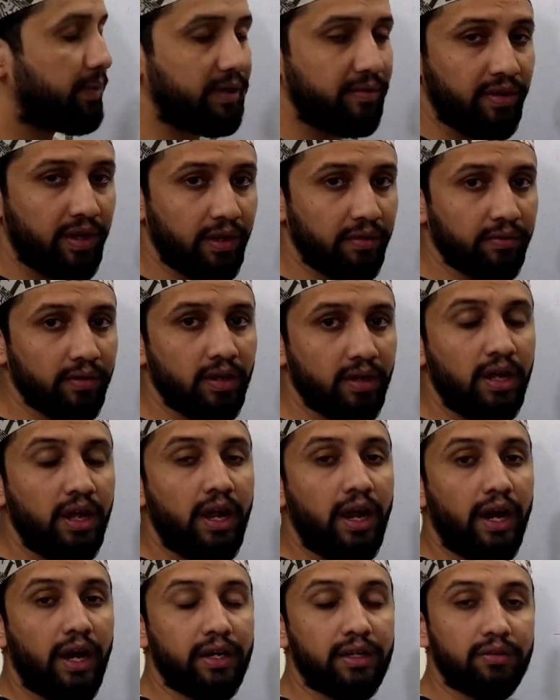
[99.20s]
P wave,
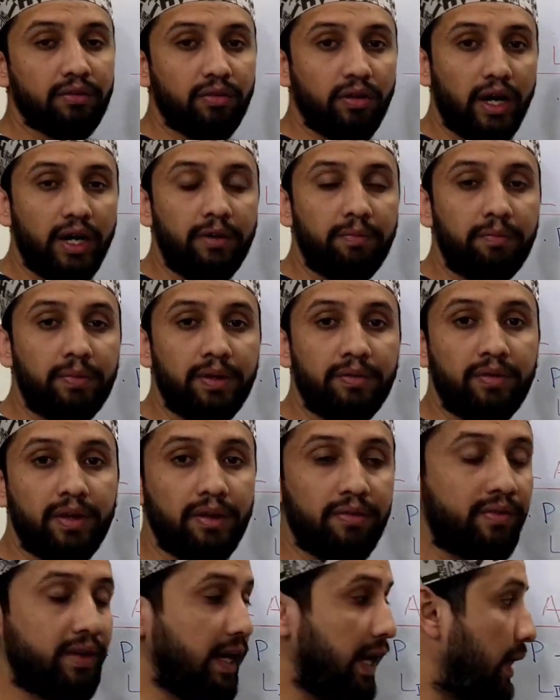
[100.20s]
and the wide P
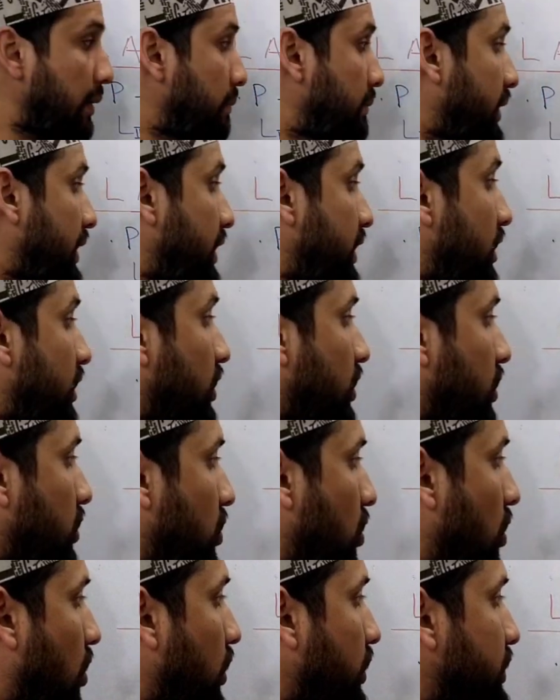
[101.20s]
wave can be
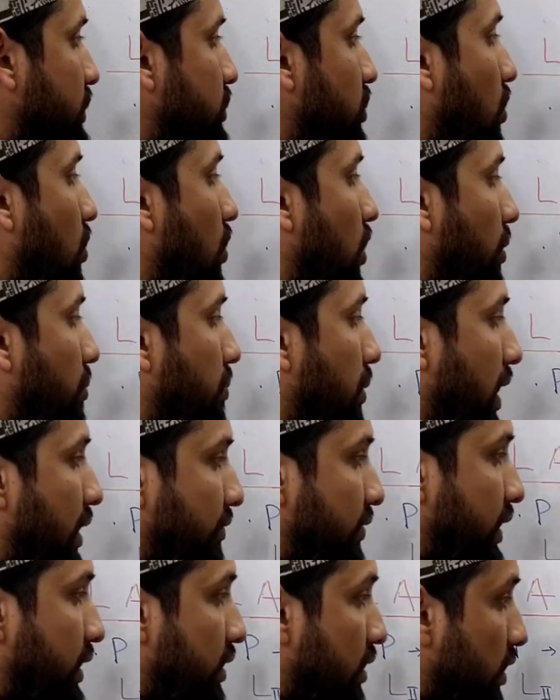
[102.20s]
notched or
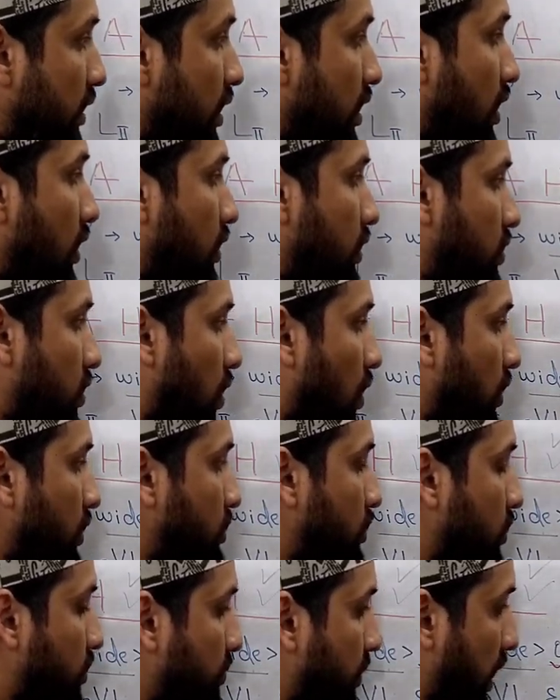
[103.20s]
bifid.
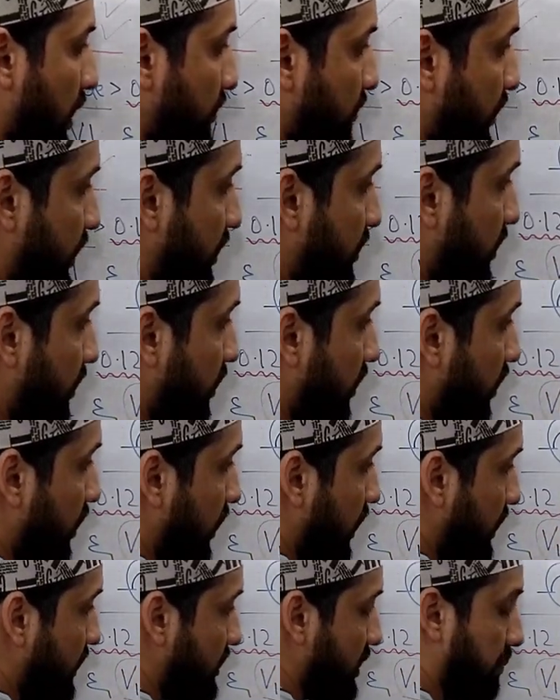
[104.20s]
Notched or bifid
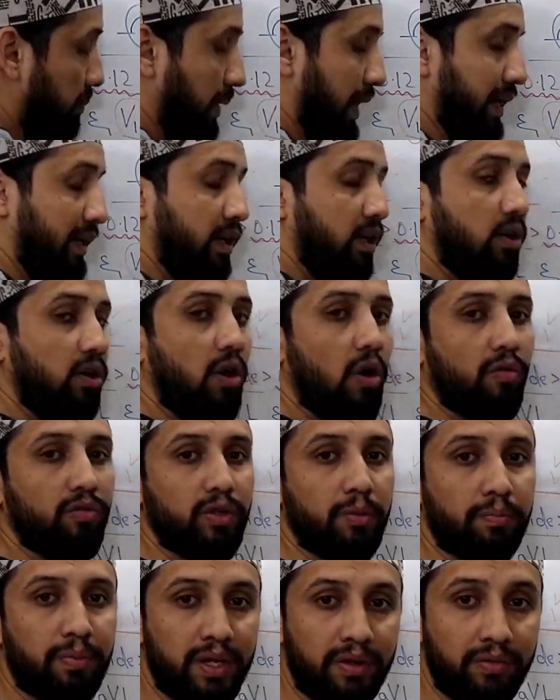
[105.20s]
is the pattern of
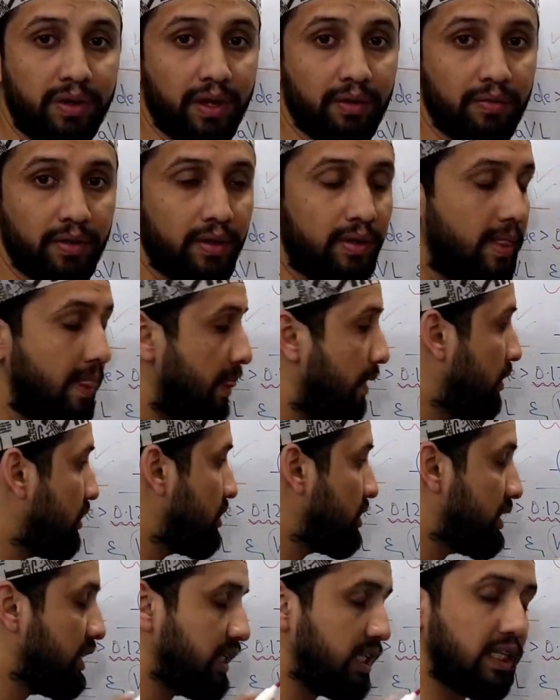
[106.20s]
the P wave
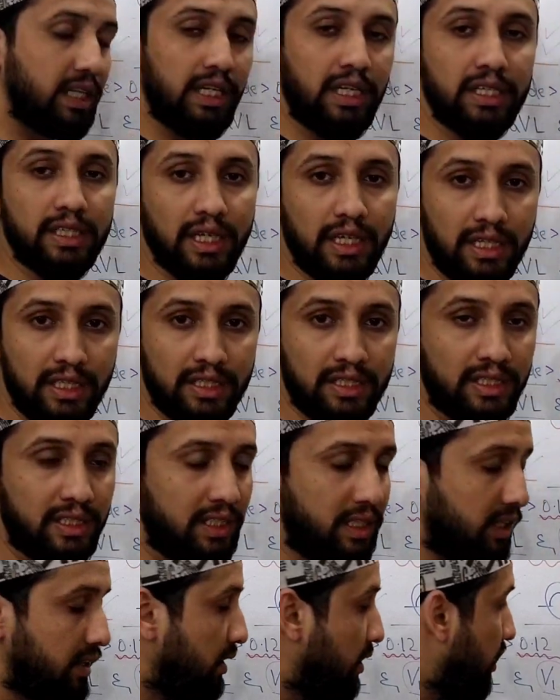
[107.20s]
seen in the
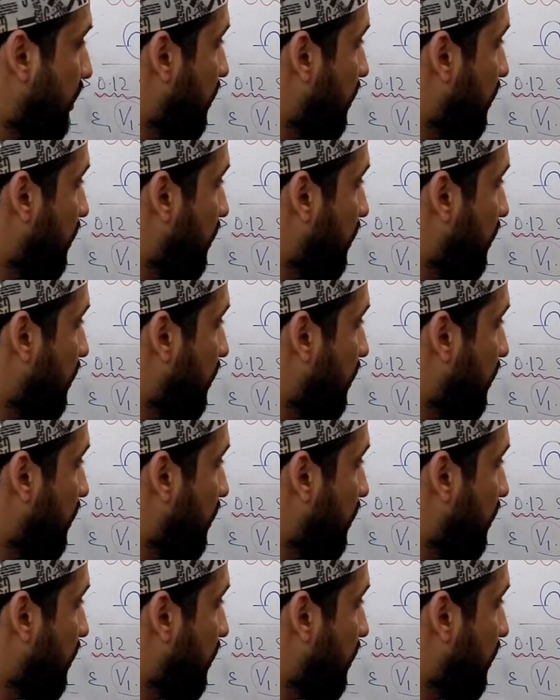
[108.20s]
ECG